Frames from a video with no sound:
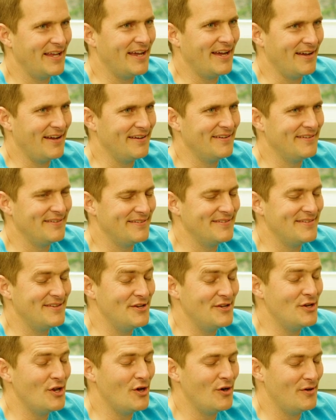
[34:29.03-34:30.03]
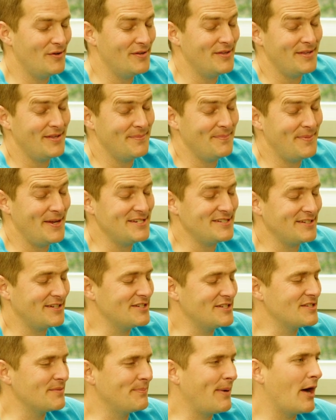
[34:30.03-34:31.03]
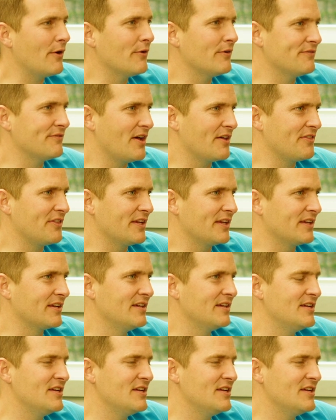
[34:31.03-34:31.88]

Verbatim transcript: Yeah. No. Uh, basically, it's the power of nothing.